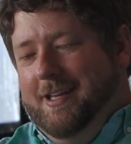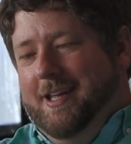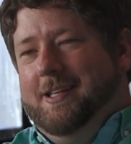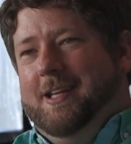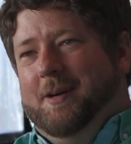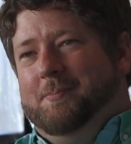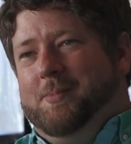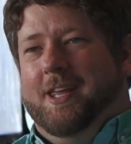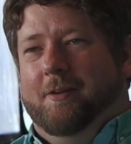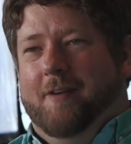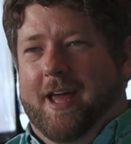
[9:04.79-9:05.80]
end up
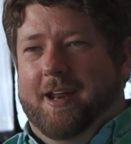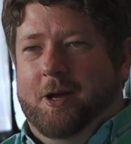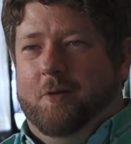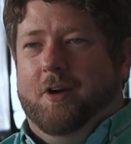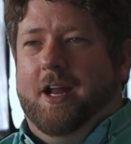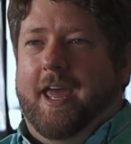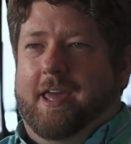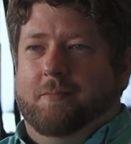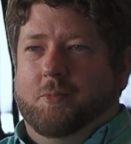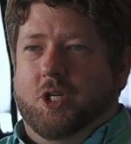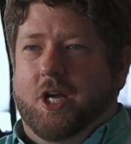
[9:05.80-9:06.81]
heading over to
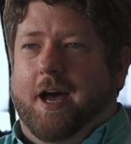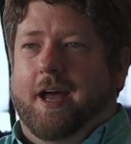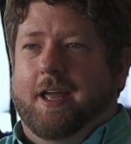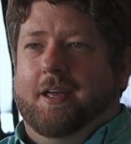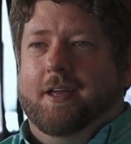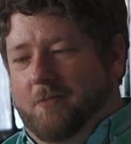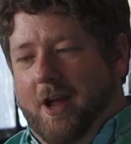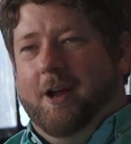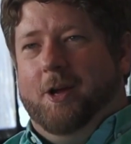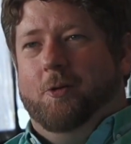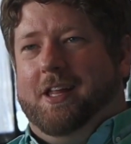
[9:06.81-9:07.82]
AMGI
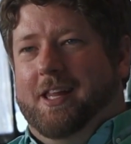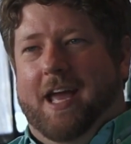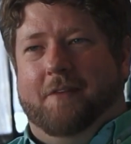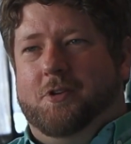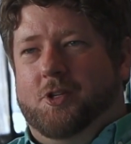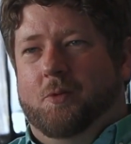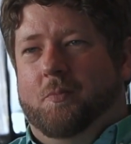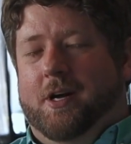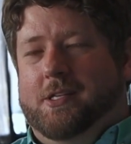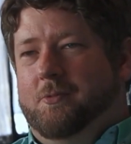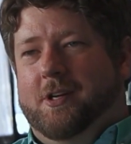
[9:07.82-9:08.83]
very quickly after 2
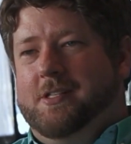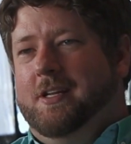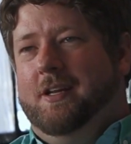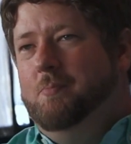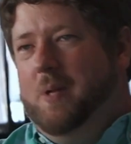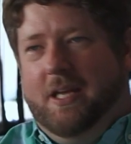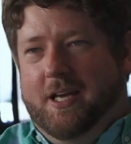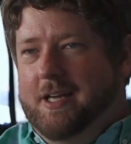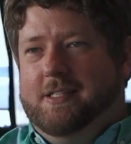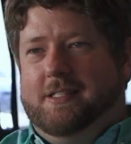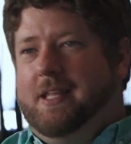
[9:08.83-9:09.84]
months. It wasn't
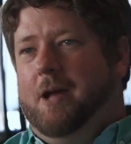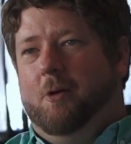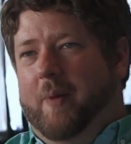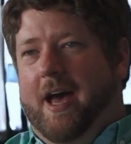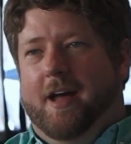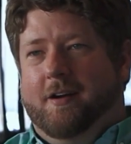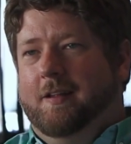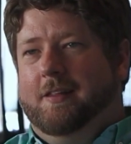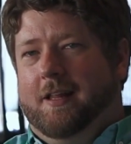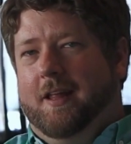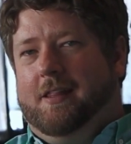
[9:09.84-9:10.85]
because they were bad or
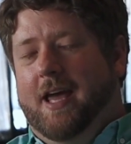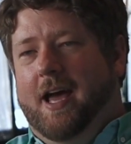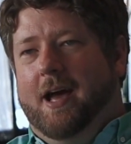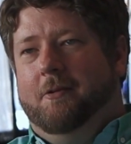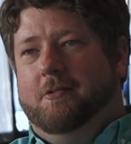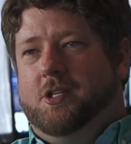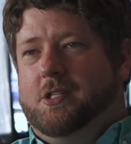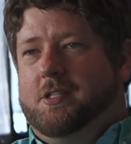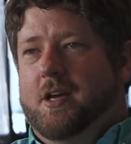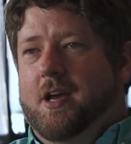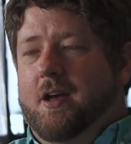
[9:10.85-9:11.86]
anything like that. I was
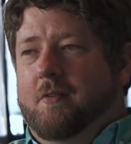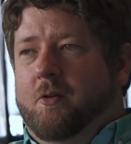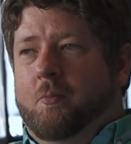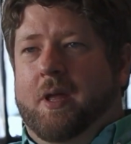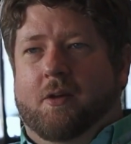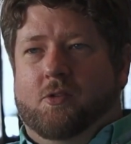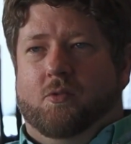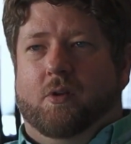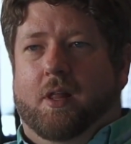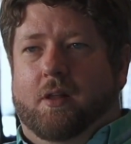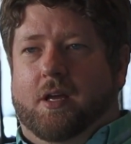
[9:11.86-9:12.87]

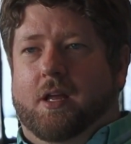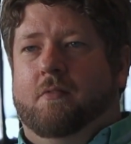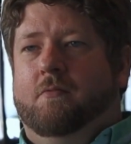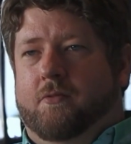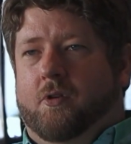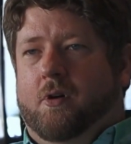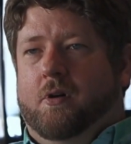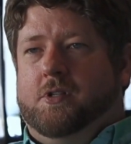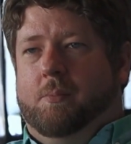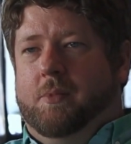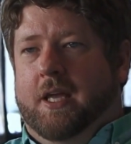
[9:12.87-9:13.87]
really looking for
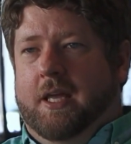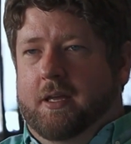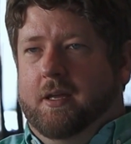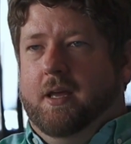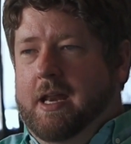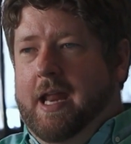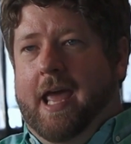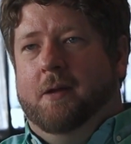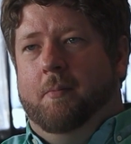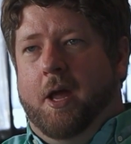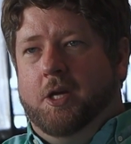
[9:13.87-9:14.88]
something in
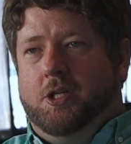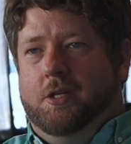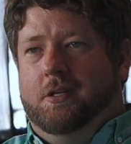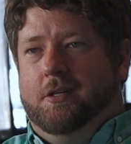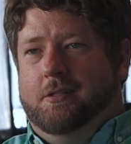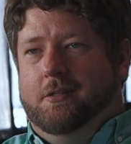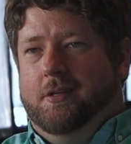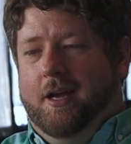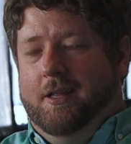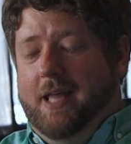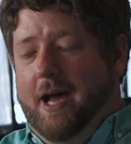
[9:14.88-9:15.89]
animation,
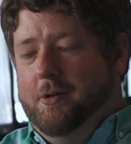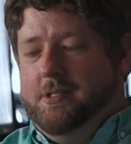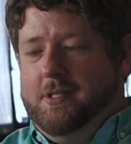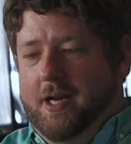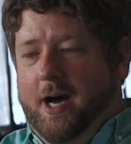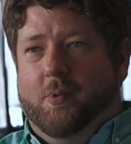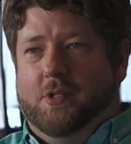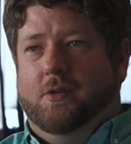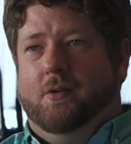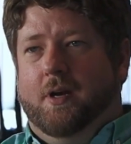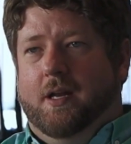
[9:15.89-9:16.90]
and that was an
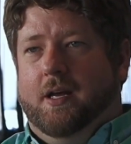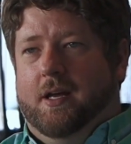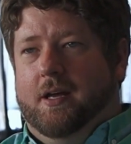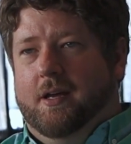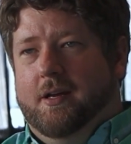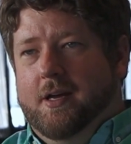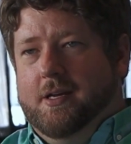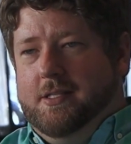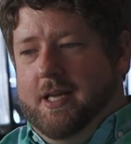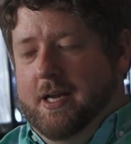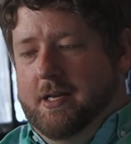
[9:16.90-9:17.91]
opportunity to
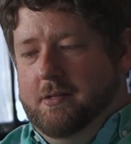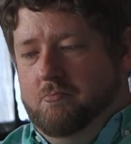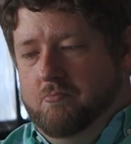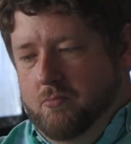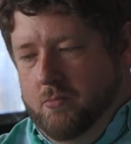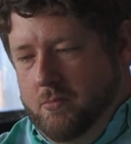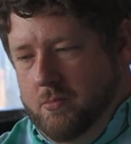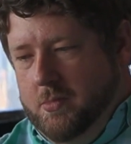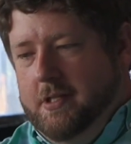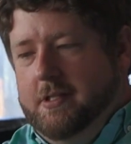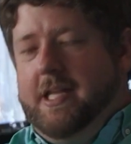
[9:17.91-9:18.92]
kind of
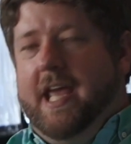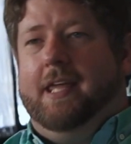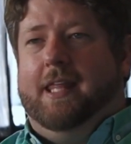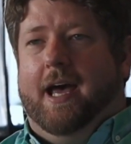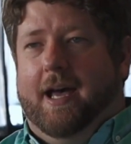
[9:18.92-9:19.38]
take